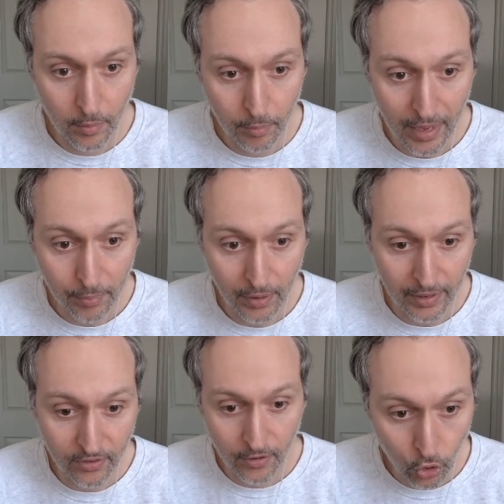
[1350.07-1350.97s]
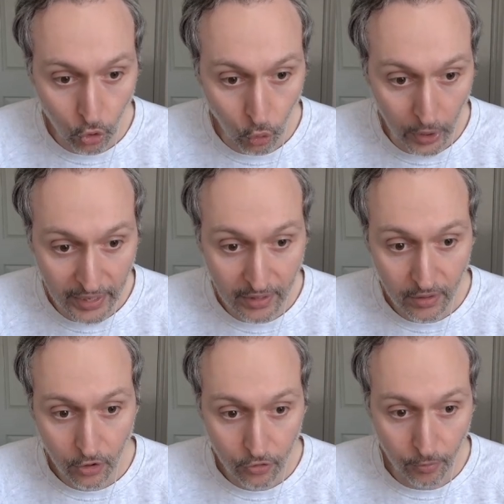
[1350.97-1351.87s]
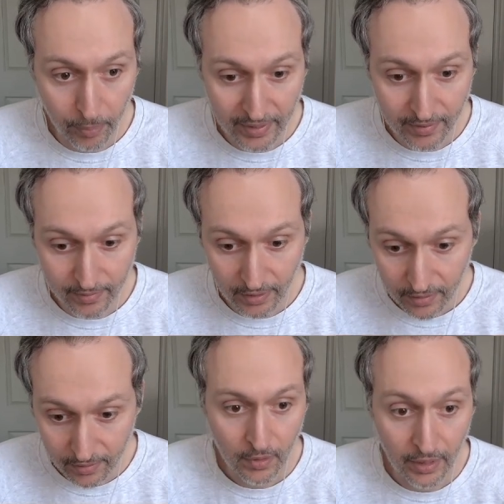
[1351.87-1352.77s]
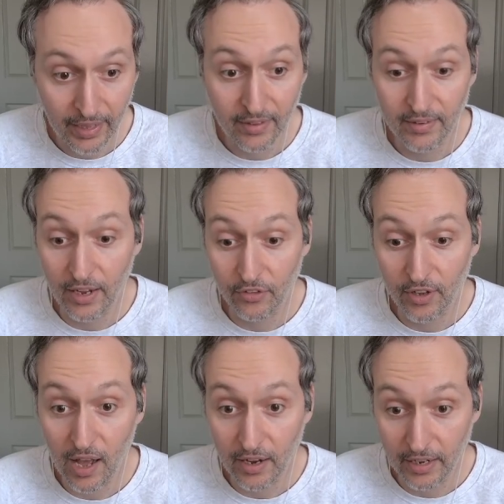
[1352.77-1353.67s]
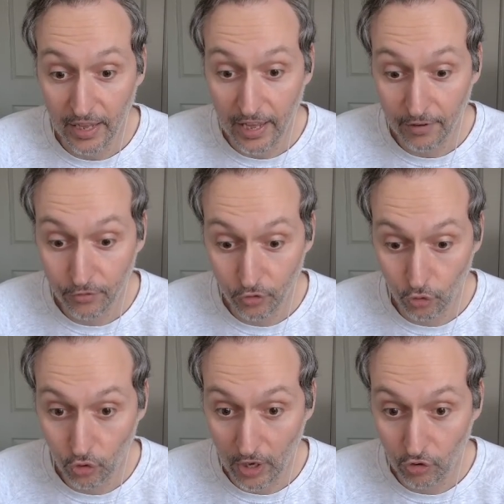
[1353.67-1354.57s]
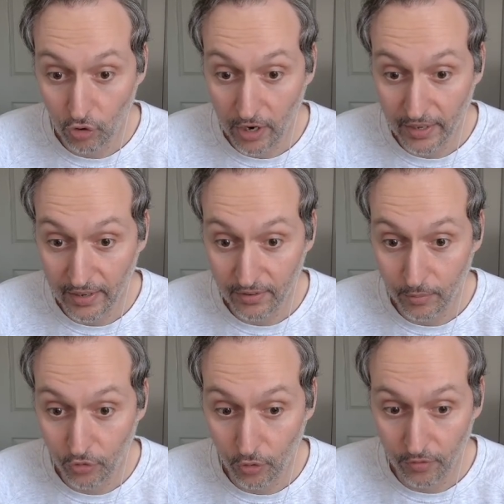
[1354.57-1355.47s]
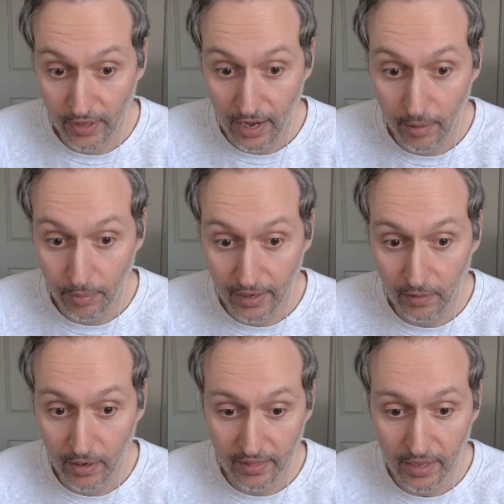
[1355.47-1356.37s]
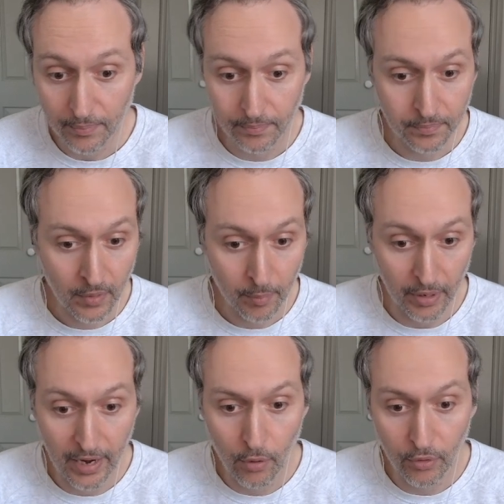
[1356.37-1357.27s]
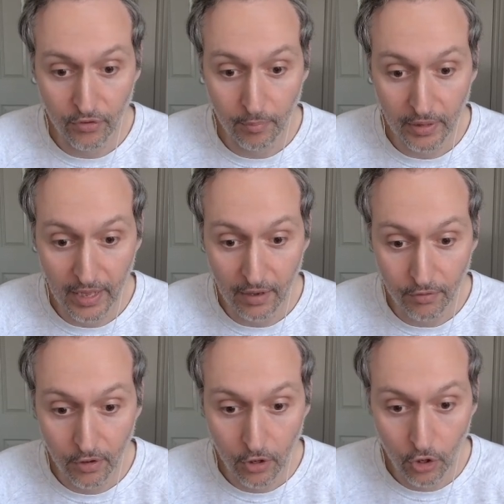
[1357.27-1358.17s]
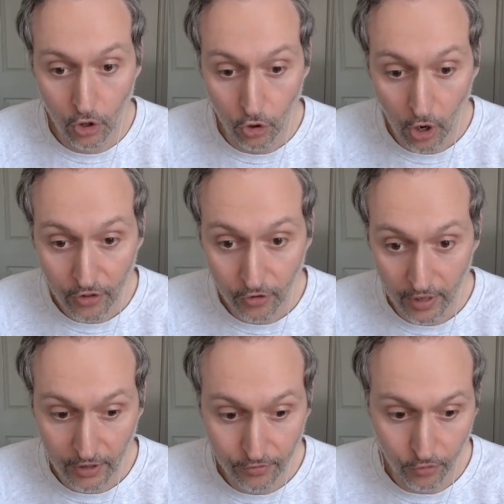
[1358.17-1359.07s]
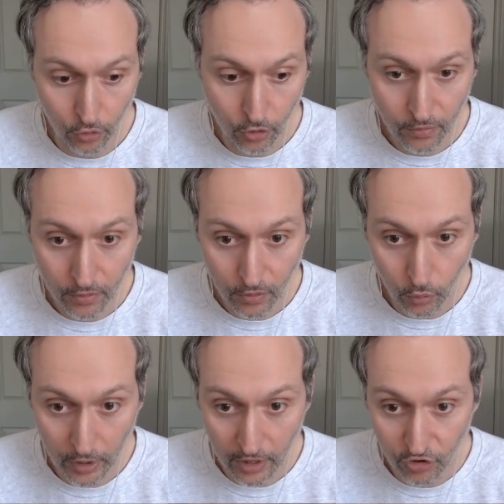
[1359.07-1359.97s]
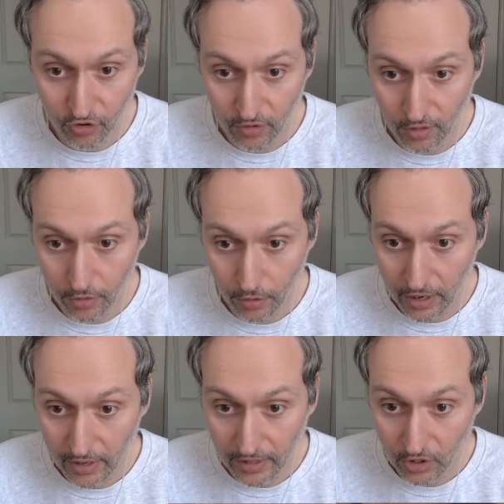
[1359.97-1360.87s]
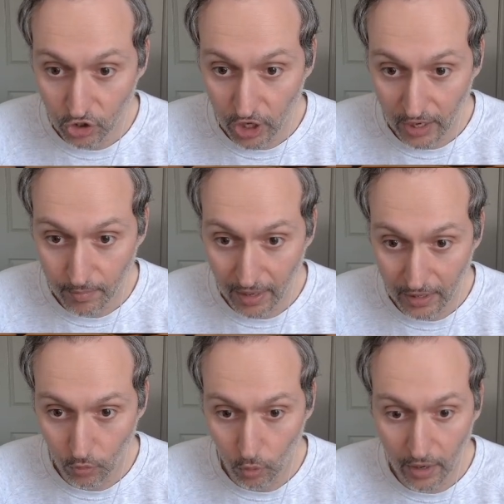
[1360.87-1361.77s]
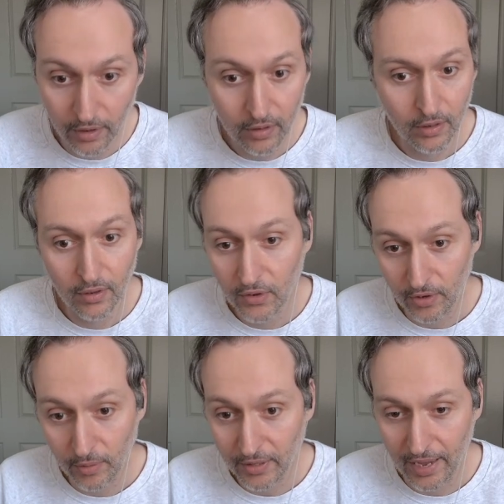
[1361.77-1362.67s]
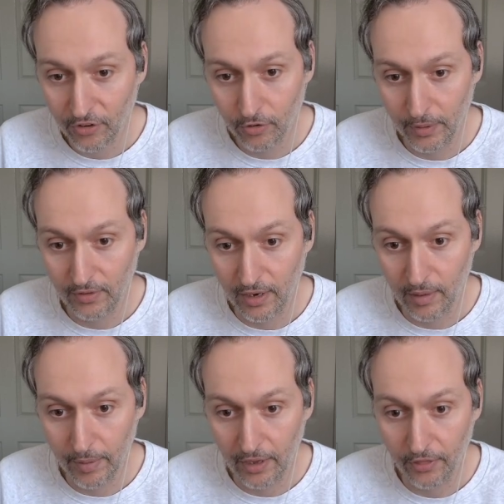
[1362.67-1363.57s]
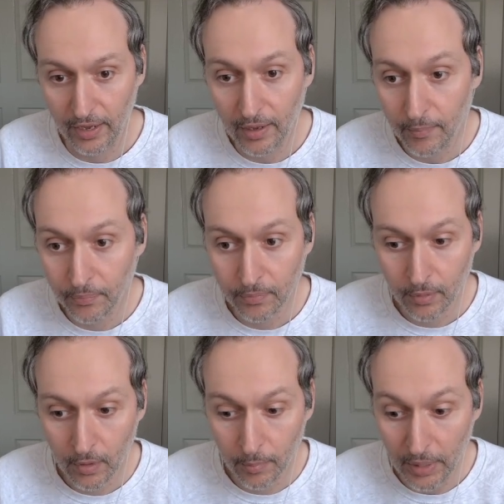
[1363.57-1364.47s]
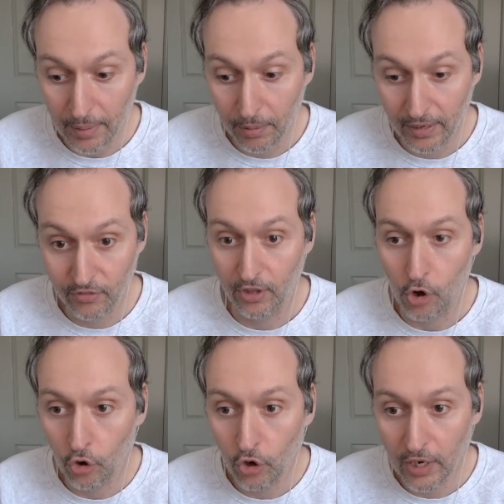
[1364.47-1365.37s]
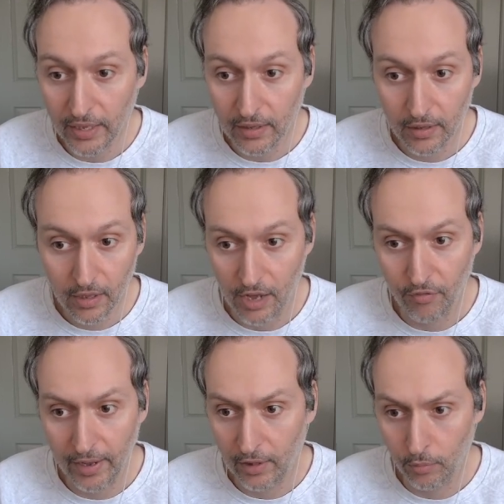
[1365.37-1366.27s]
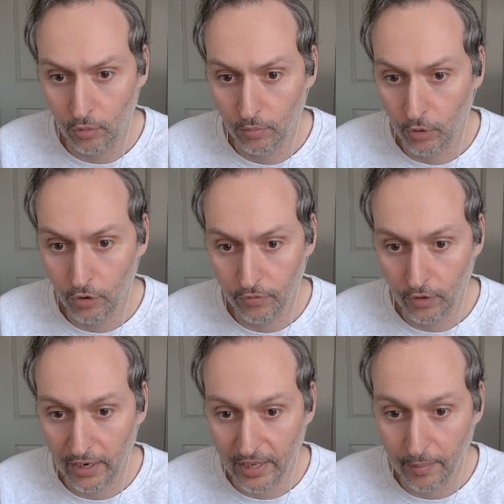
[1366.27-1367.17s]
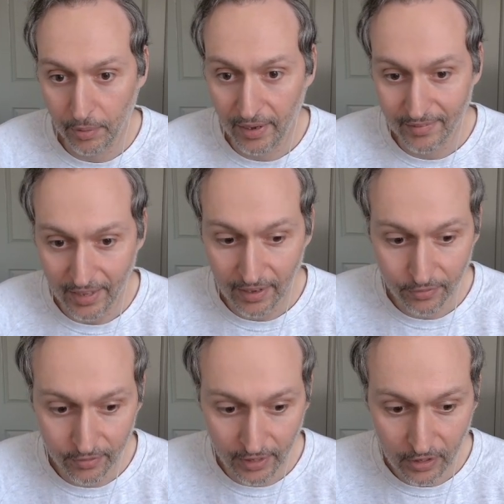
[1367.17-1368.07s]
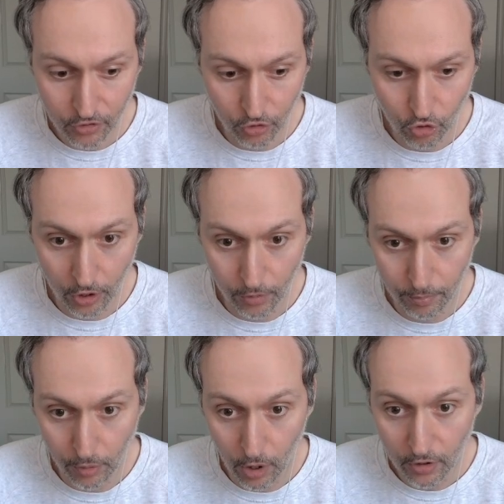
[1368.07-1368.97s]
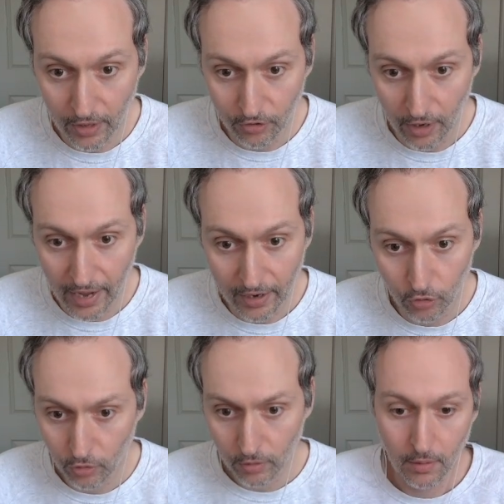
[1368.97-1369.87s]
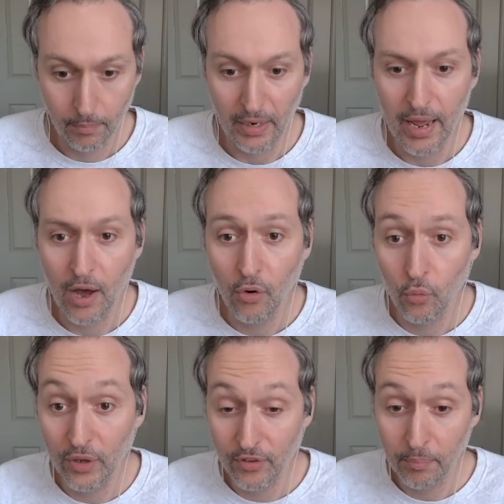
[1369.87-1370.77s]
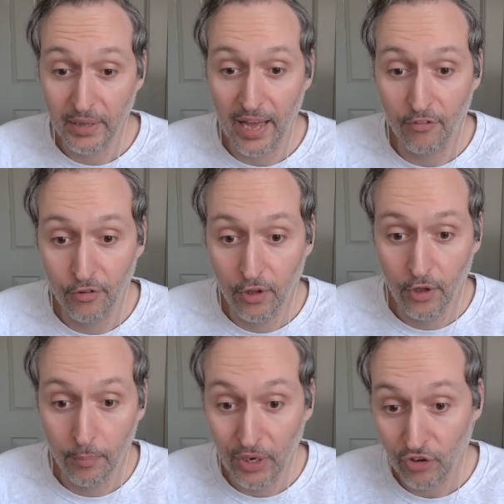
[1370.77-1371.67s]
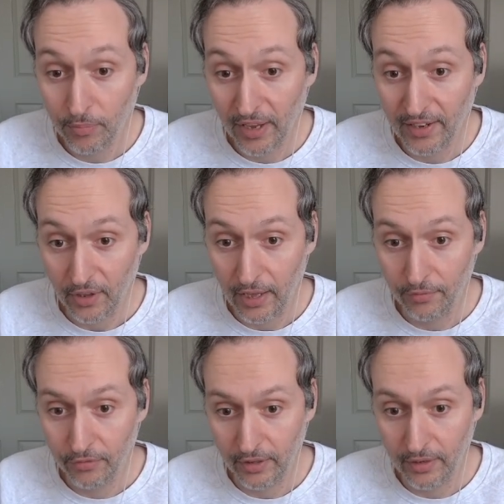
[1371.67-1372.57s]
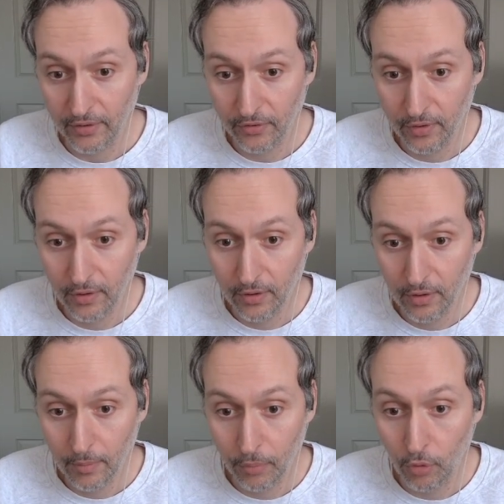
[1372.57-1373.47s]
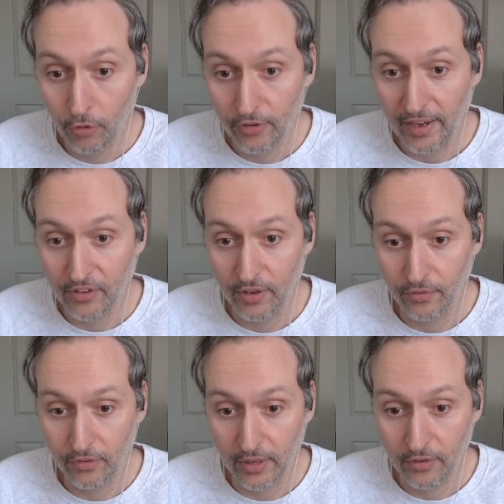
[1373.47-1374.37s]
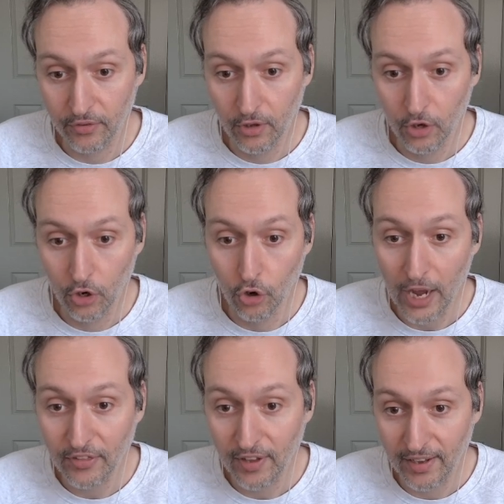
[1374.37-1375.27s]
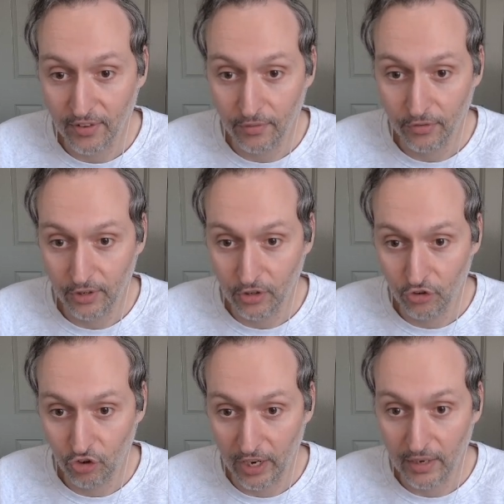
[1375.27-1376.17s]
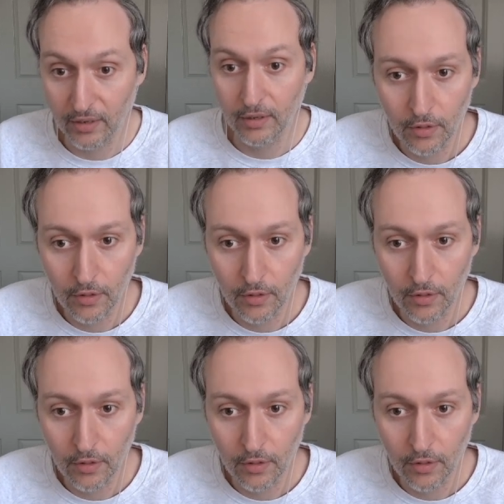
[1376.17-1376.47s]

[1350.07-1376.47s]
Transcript: Black plays queen to b6. He's now targeting f2 and trying to get some sort of counterplay like that. But now we simply have knight to e4. We are threatening checkmate in one. Something has to be done about that. Black plays the only available move really. He plays f6 to try to block that diagonal. But now we simply have bishop takes f6, pawn takes f6, knight takes f6 check.